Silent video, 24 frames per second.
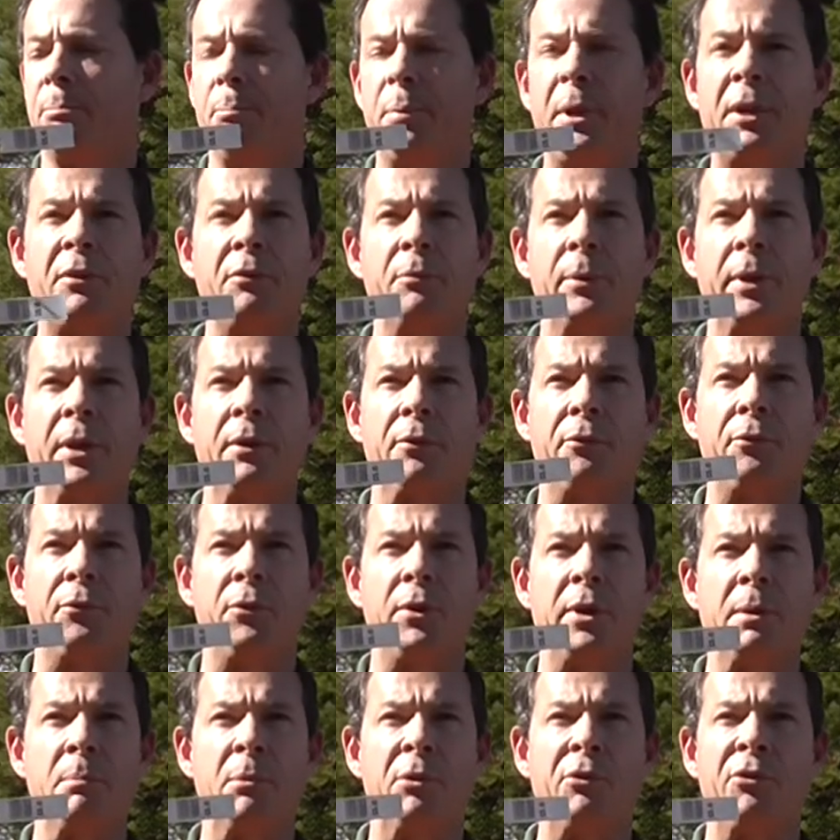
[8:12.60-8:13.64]
picked when it's
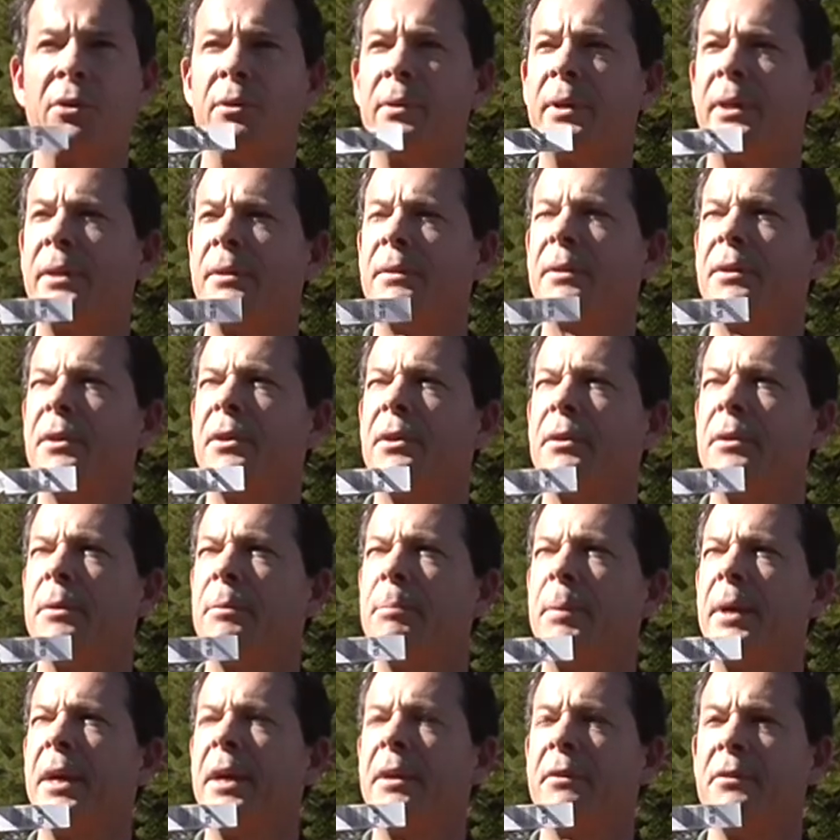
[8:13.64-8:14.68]
fully mature you know
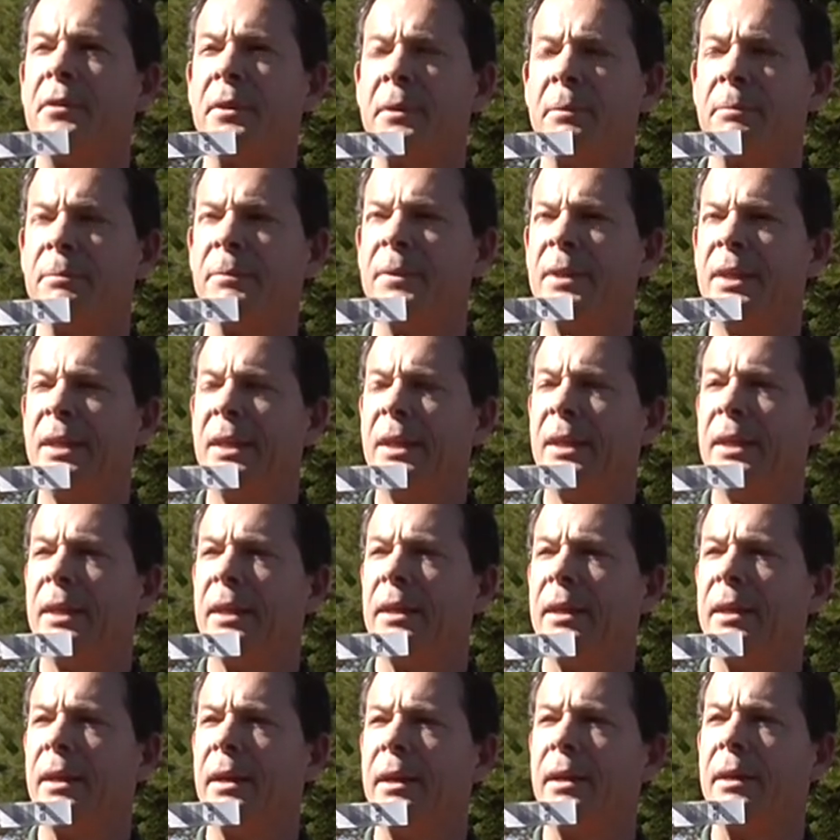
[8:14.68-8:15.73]
about um,
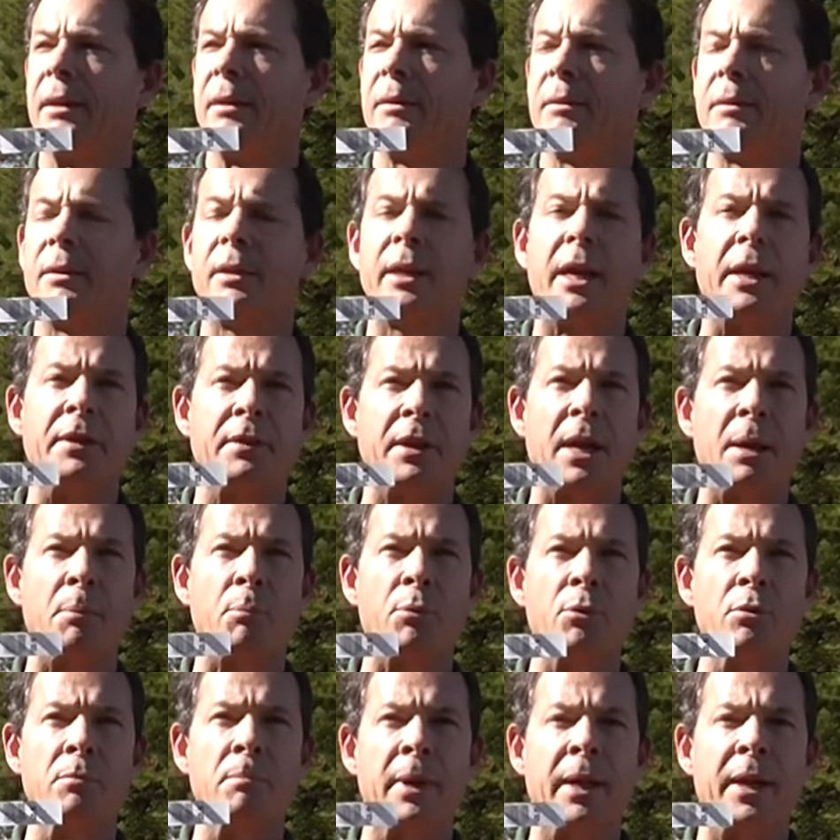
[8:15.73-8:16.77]
uh, late
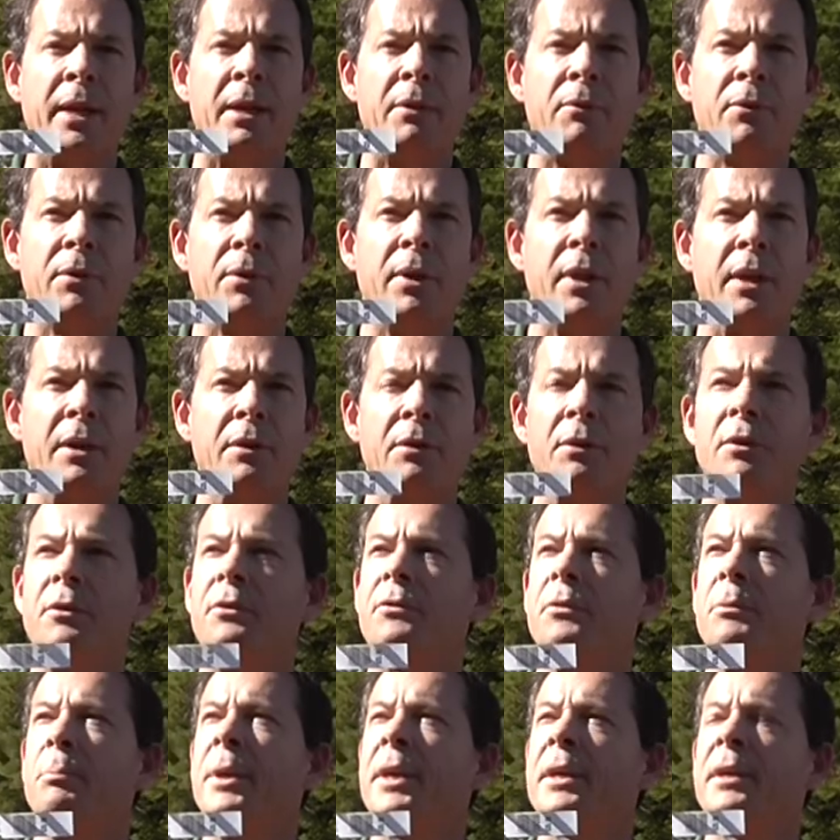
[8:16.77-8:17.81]
April, May and
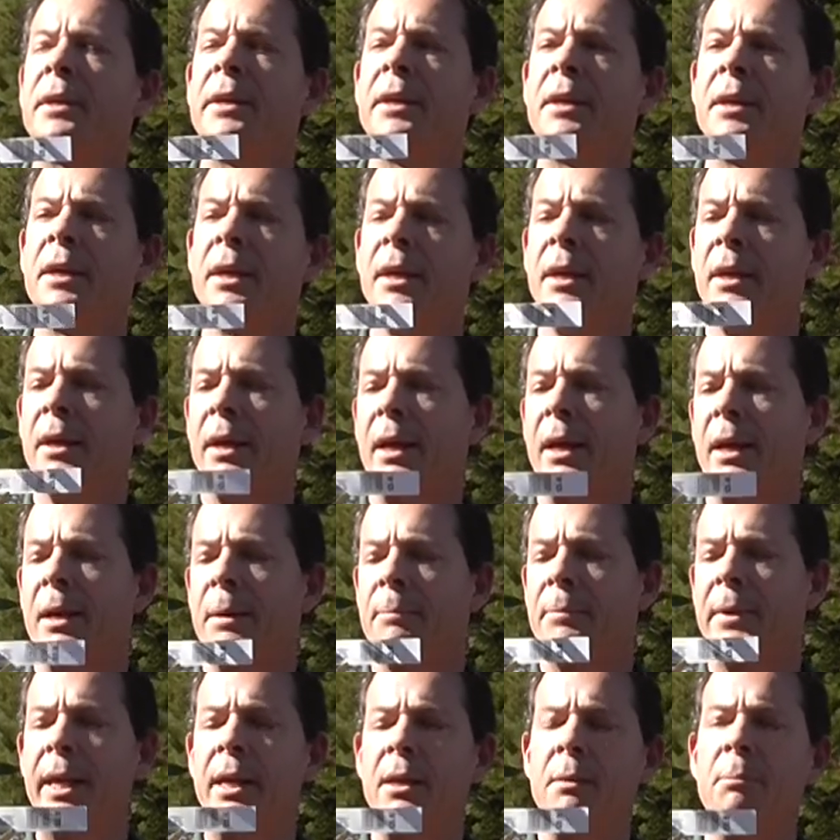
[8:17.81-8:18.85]
used for pickling.
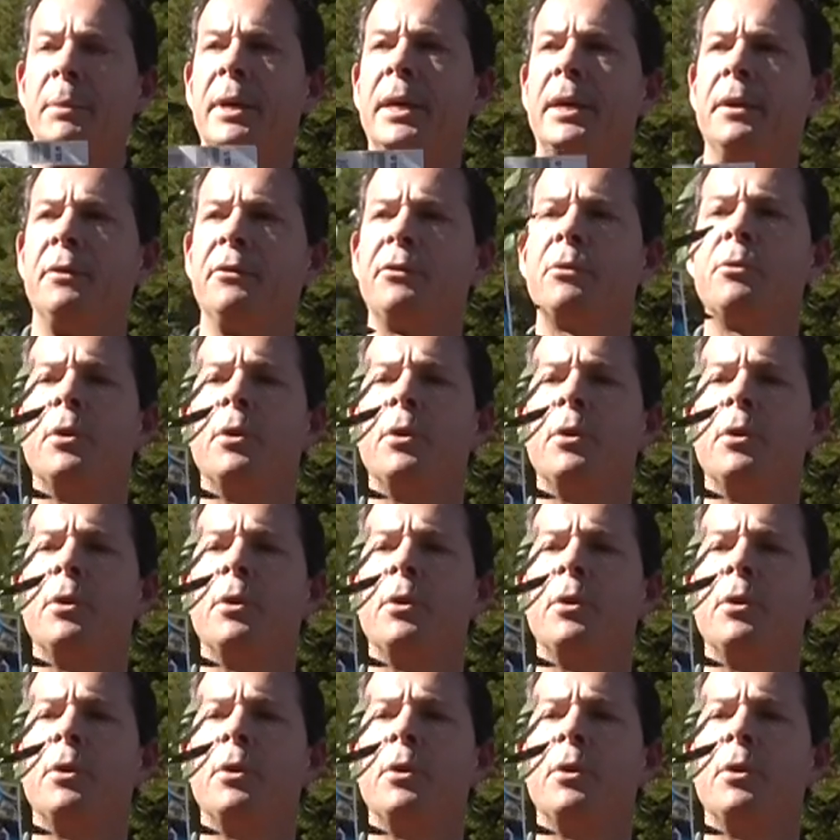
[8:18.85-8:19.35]
Um, Calamata is